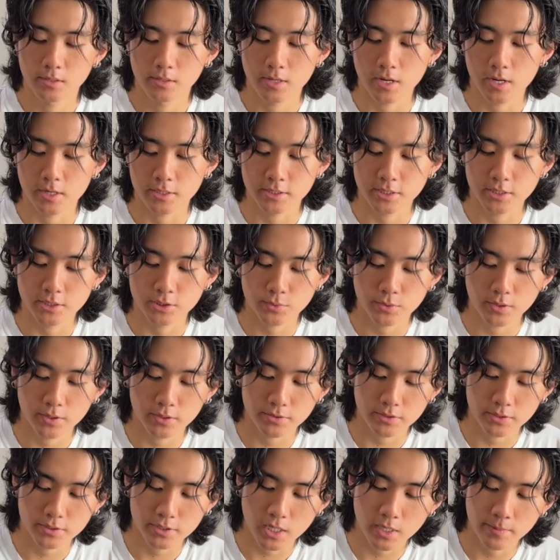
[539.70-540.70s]
Yeah, since we're on
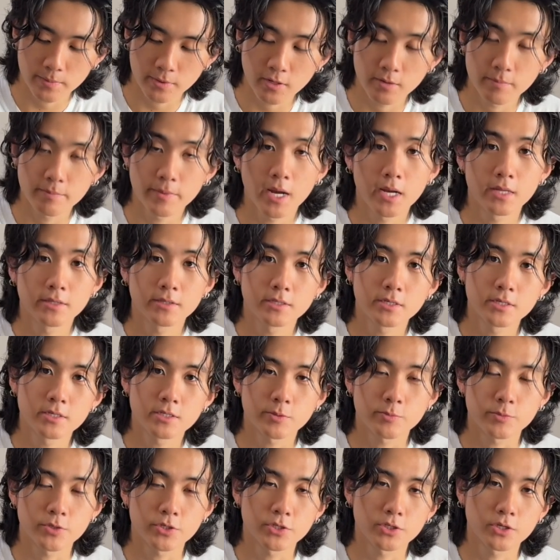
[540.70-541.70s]
the topic of band tees,
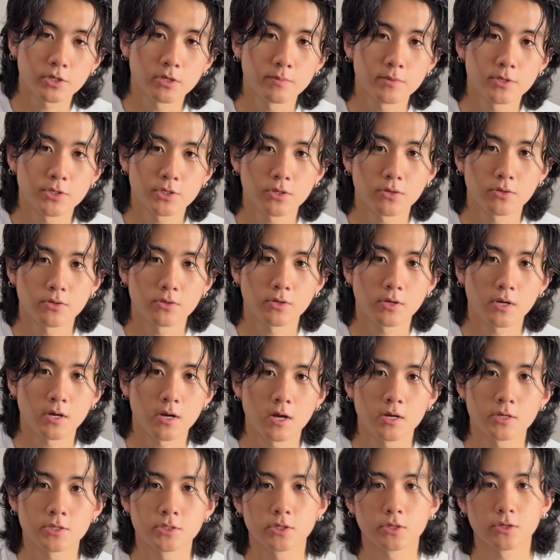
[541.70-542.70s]
I'm just gonna be showing you
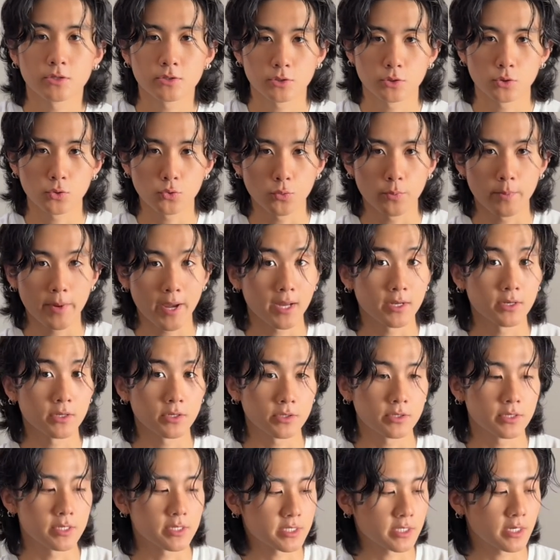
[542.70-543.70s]
guys 2 band
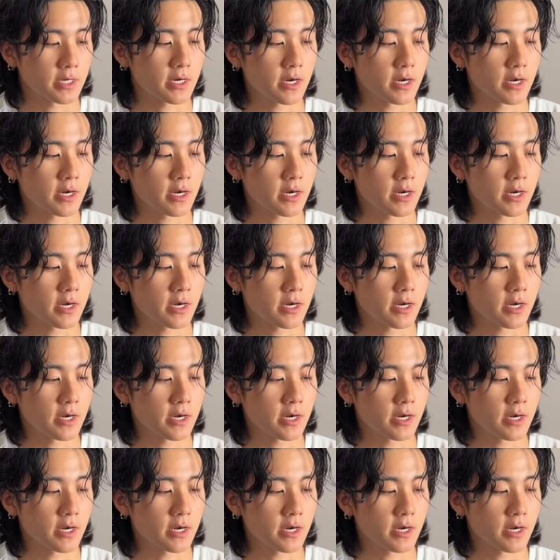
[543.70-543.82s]
hoodies I